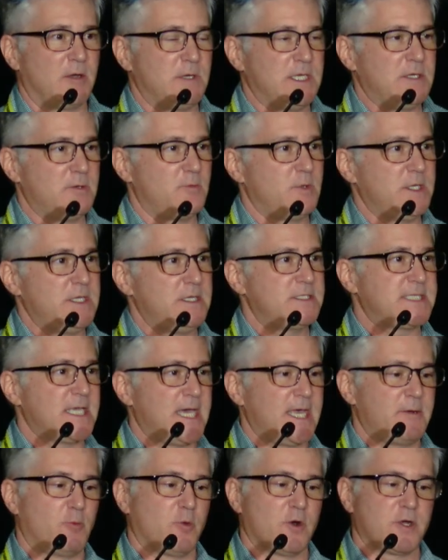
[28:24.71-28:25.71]
We
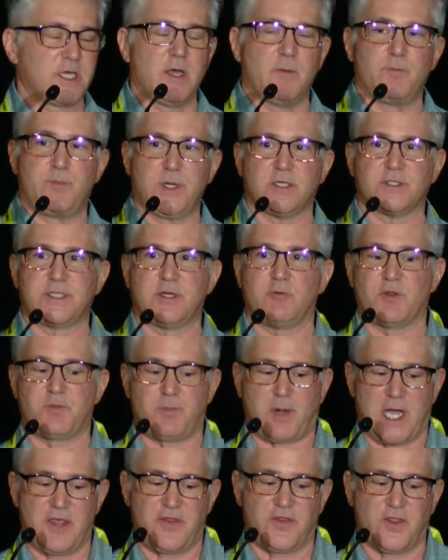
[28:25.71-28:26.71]
said we're going to build it with
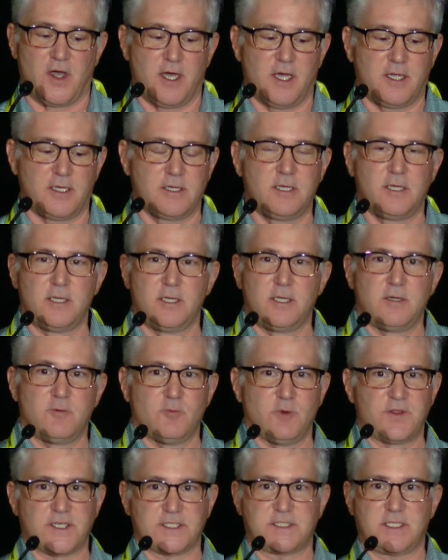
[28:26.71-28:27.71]
Python
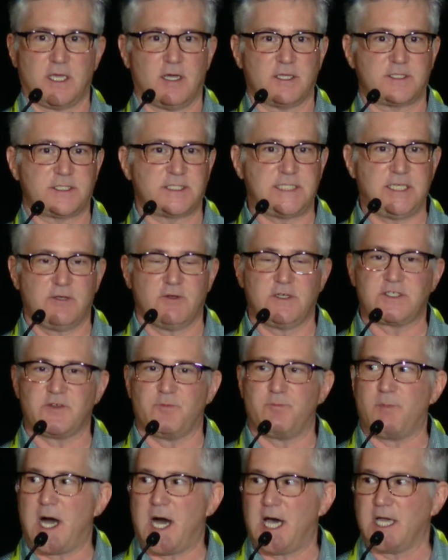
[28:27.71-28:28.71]
with a series of
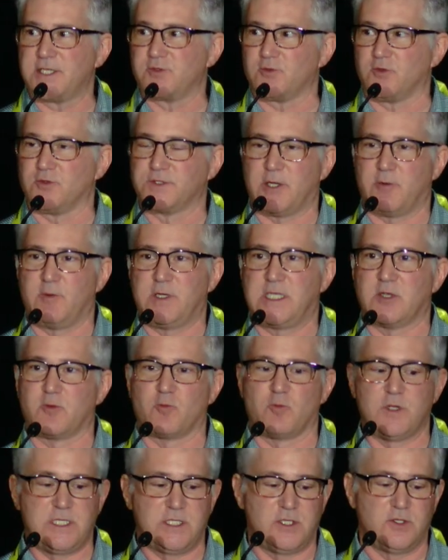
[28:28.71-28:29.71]
modules that we can
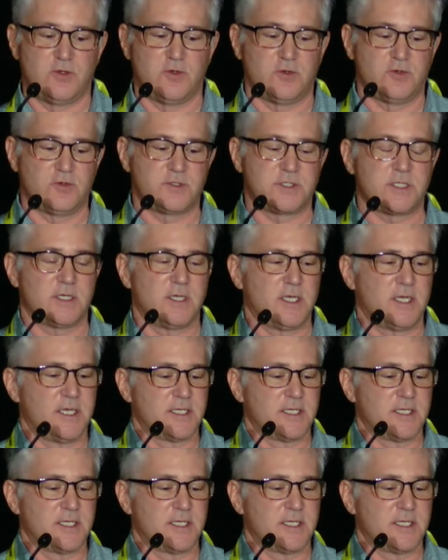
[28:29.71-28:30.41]
reuse.